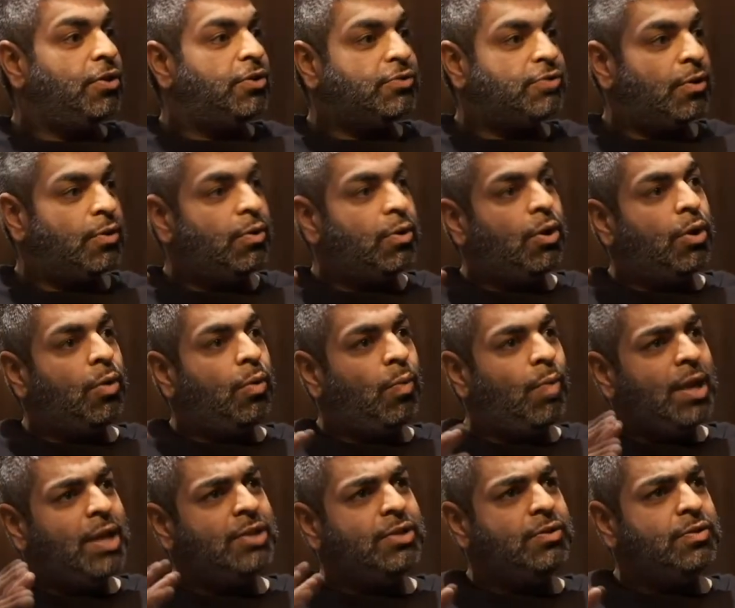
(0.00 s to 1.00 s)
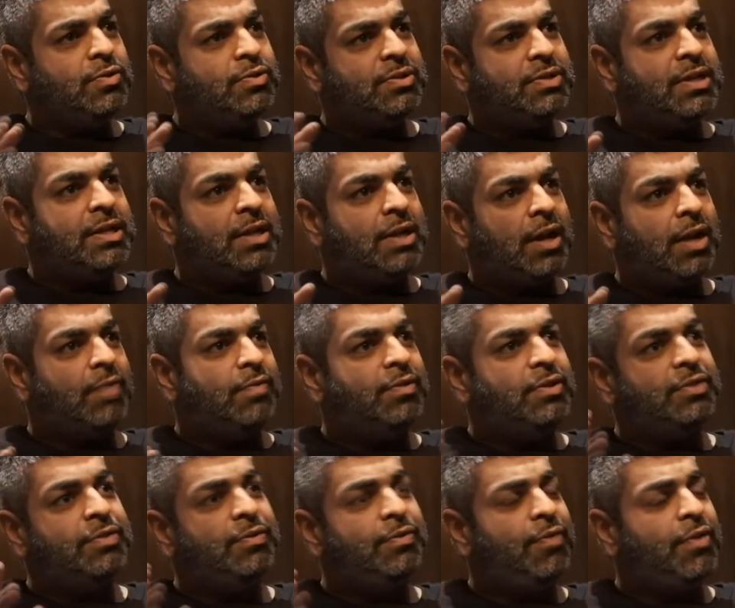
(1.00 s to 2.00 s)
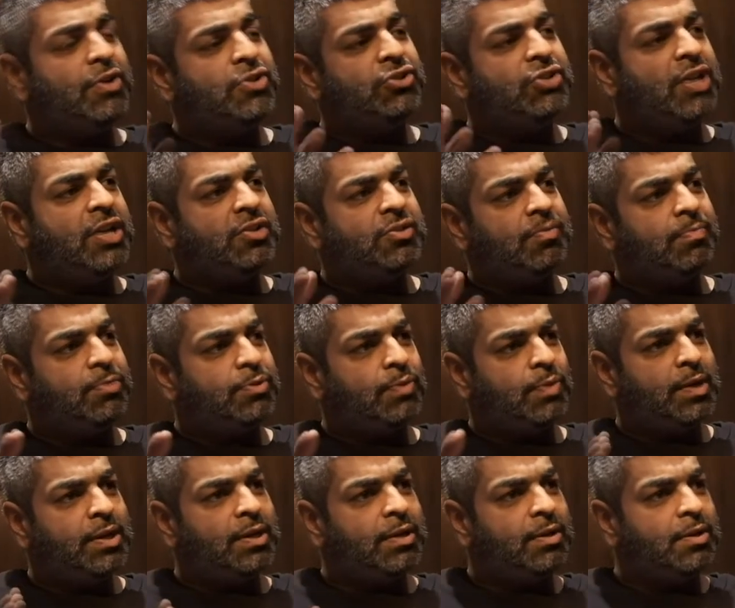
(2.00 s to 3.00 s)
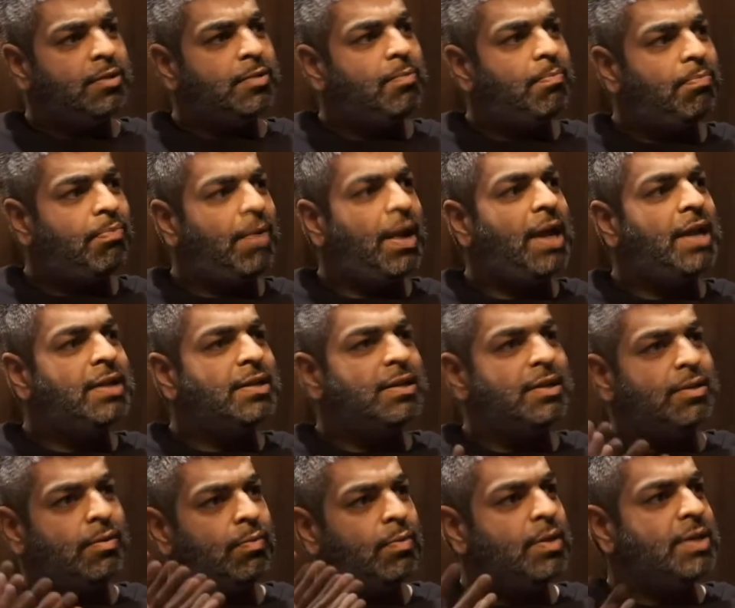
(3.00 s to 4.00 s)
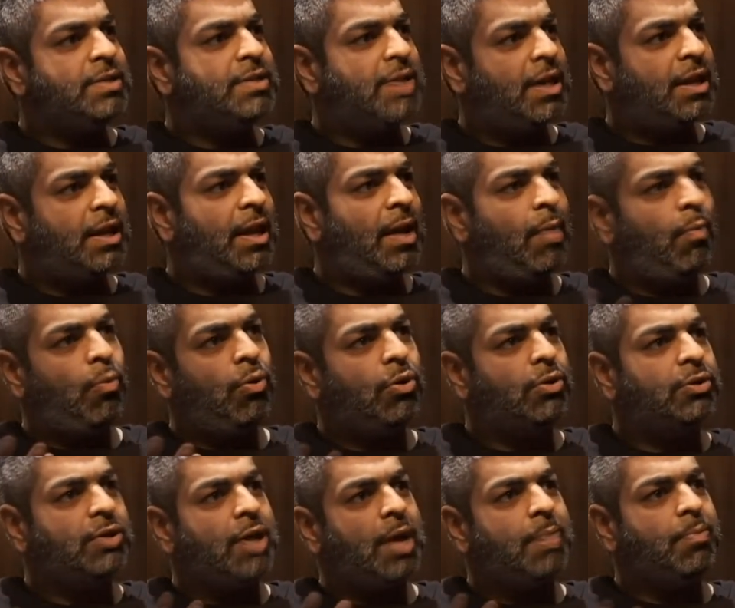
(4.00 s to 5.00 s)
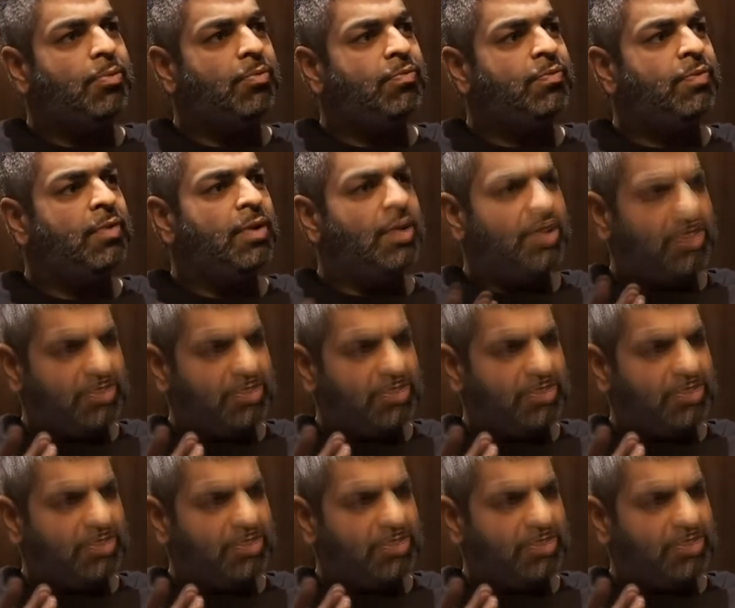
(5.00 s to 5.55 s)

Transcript: So where do you see kind of the differentiation between the brand and the retailer, and what type of